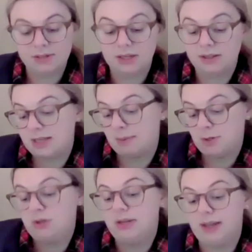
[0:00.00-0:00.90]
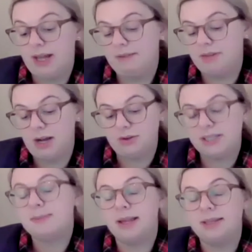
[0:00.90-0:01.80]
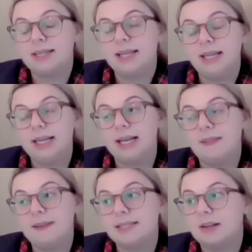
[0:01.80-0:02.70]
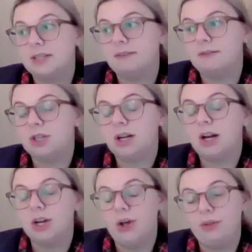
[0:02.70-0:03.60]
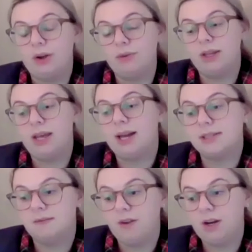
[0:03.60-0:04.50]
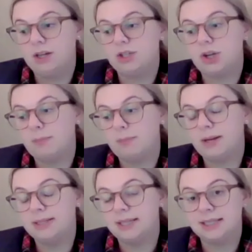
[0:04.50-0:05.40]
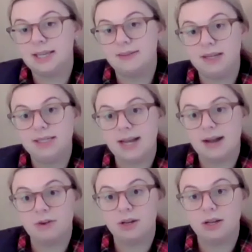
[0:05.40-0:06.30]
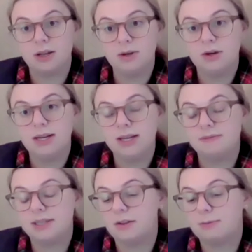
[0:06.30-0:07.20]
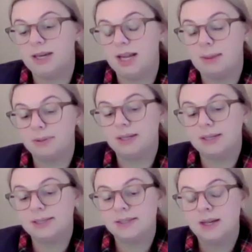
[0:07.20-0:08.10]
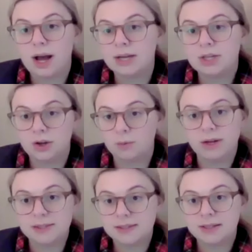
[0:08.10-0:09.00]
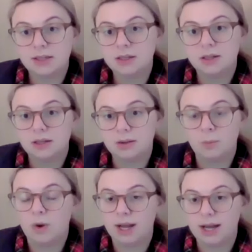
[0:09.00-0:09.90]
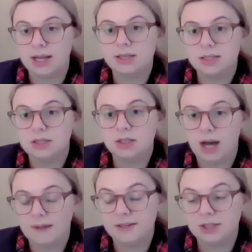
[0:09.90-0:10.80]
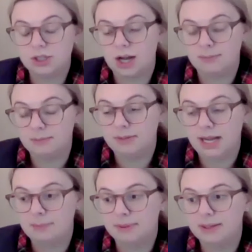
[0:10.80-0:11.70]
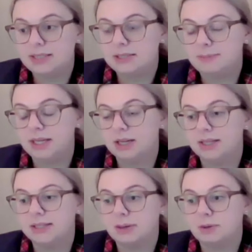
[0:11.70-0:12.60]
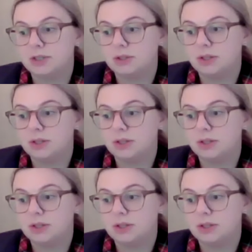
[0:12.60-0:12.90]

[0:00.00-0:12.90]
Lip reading: this opportunity that I have now at Smiley's Clinic in the south side of Chicago that really has a very strong presence in the East African community of South Minneapolis. I took a risk when I got this job in Minneapolis because I was